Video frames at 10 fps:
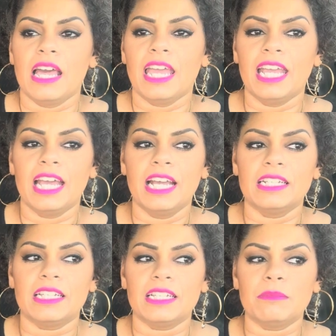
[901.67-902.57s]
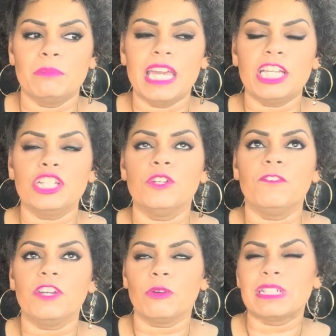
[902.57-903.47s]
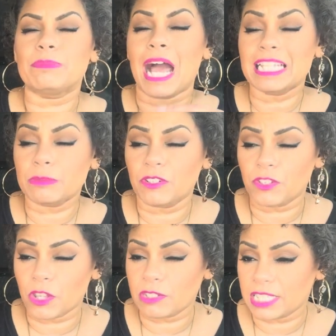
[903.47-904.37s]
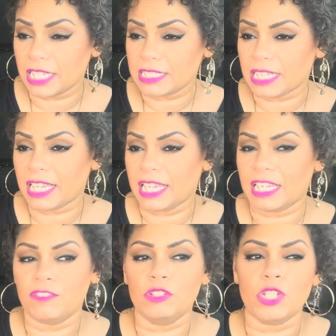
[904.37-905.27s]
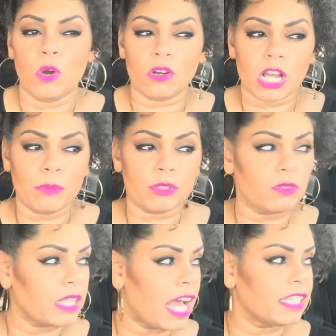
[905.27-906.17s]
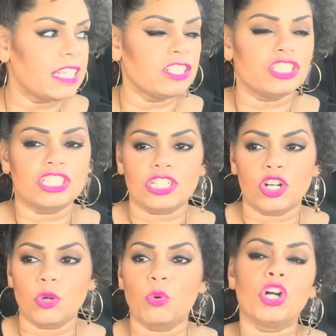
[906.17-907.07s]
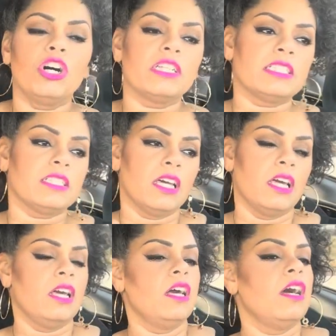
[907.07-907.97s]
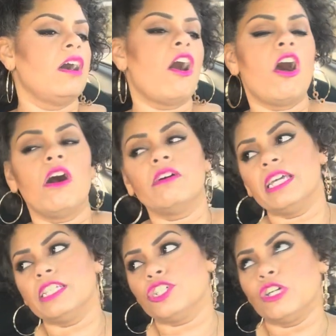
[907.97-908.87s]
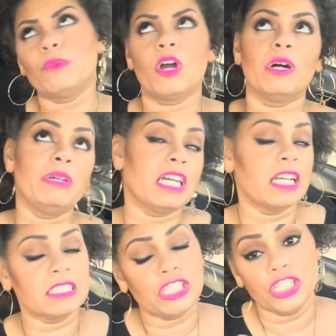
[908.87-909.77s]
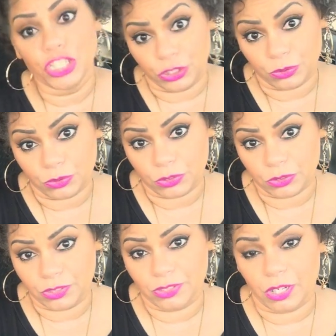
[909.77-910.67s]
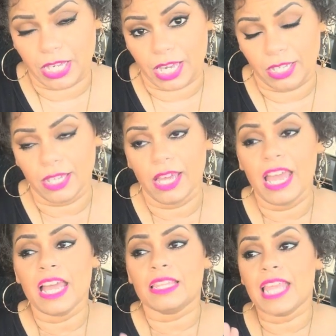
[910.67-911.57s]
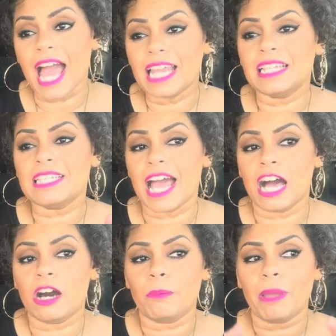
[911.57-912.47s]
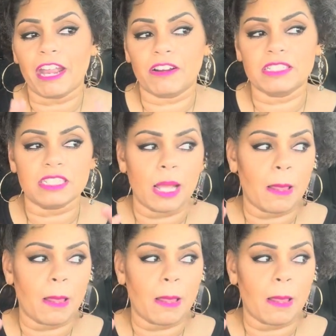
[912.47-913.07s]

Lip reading: and making you feel responsible for those things. And if you don't come through with that, then her world is all in turmoil because you, okay? That is how parents